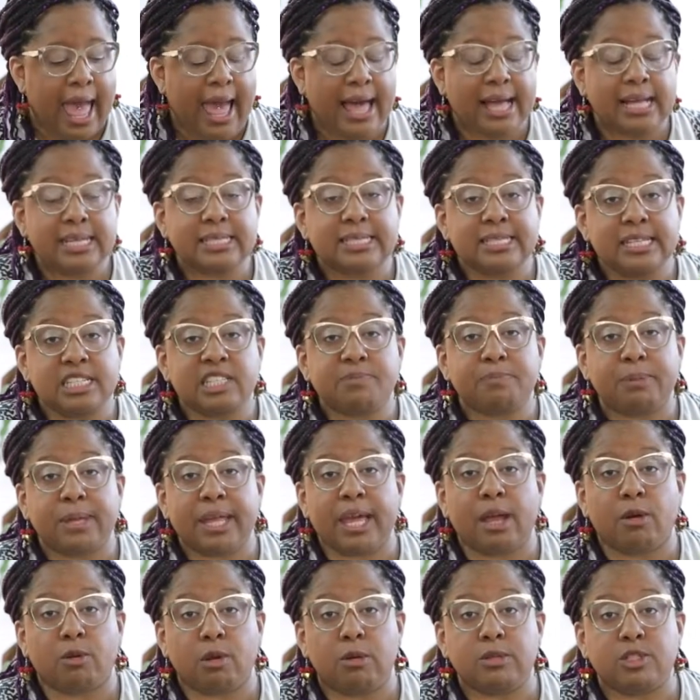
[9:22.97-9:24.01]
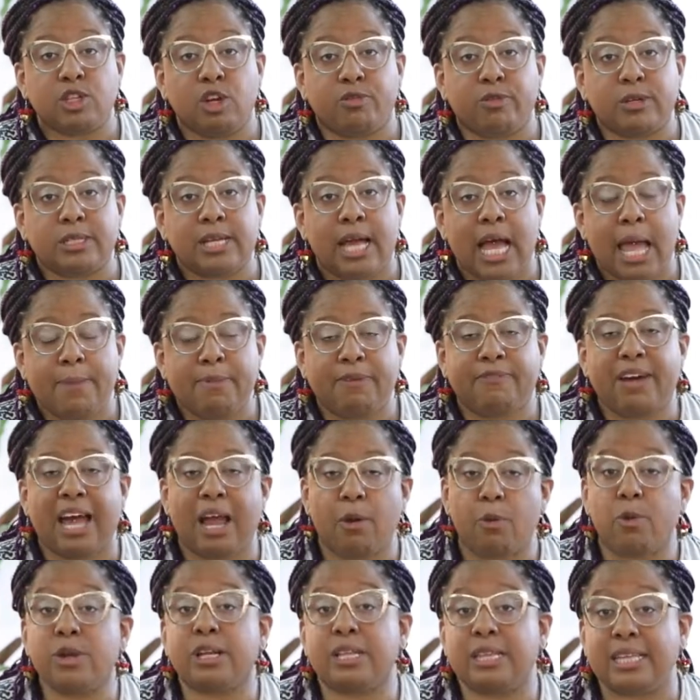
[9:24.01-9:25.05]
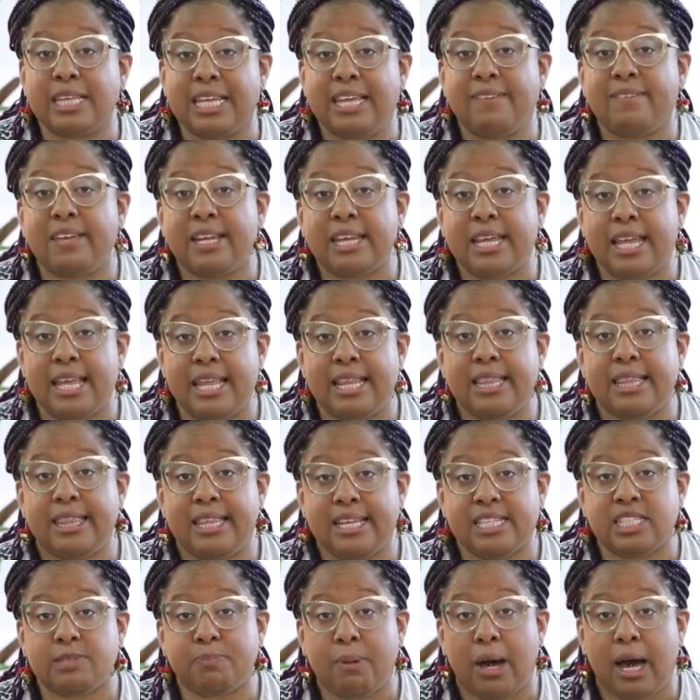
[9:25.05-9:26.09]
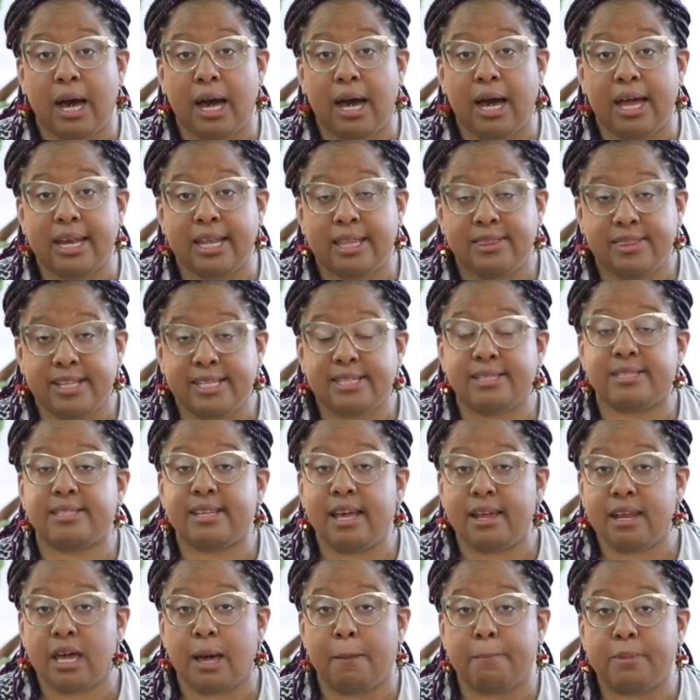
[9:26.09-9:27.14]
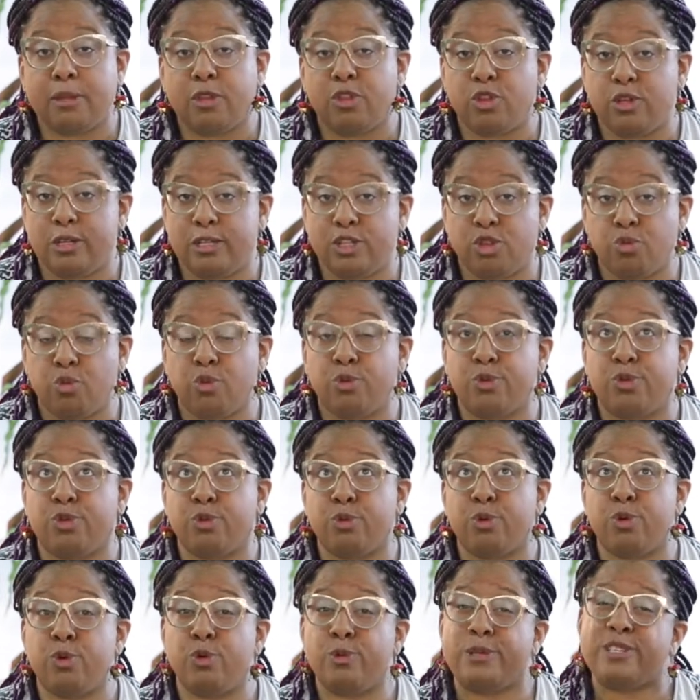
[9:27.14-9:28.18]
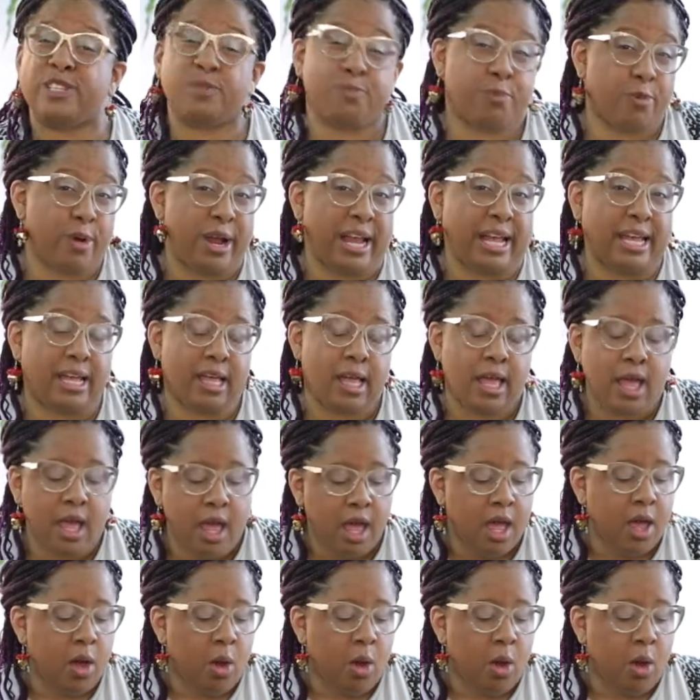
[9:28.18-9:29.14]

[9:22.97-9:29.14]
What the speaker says: As this plant grows over time, if I were to leave it in this pot, in this setup through spring,